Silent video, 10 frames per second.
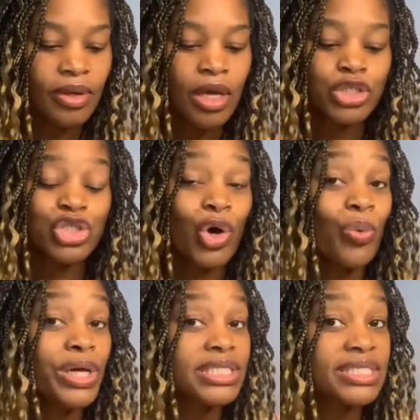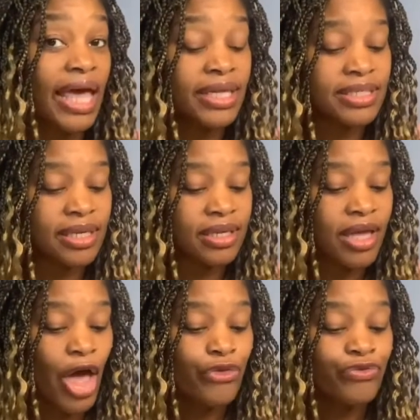So went Satan
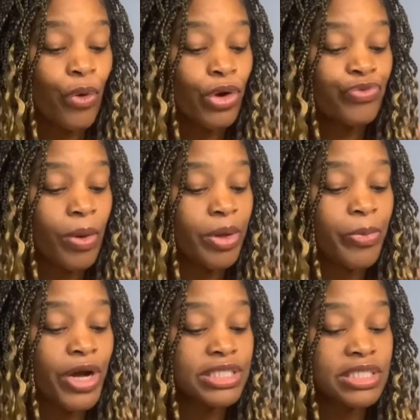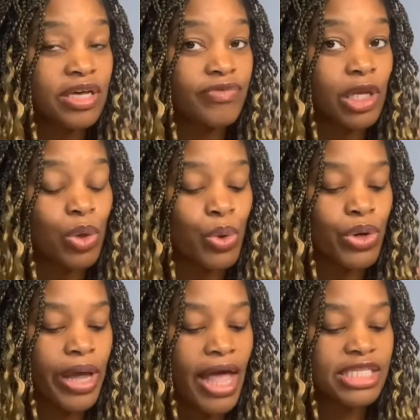forth from the presence of the
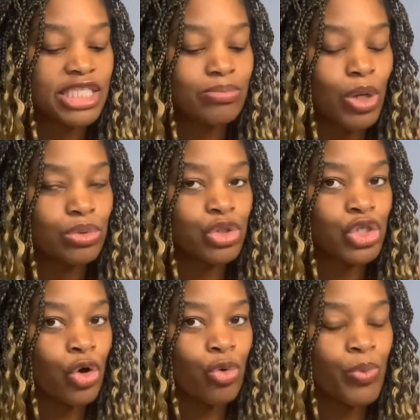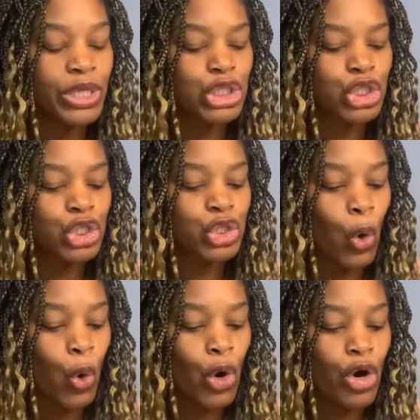Lord, and smote Job with
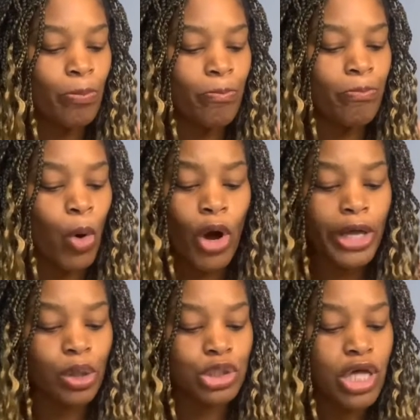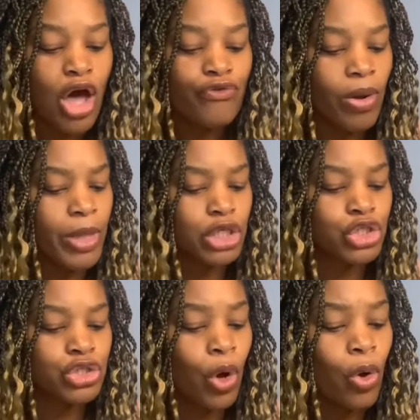sore boils from the
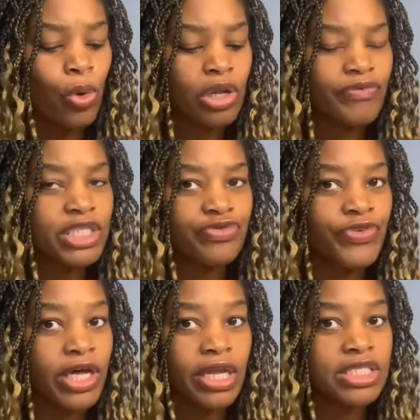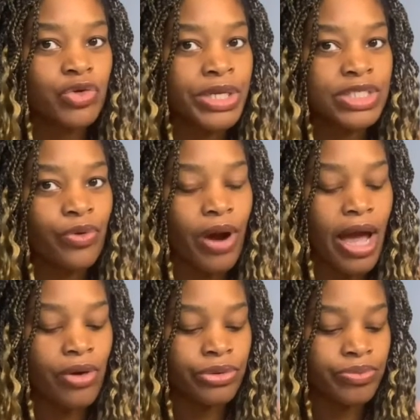sole of his foot unto his crown.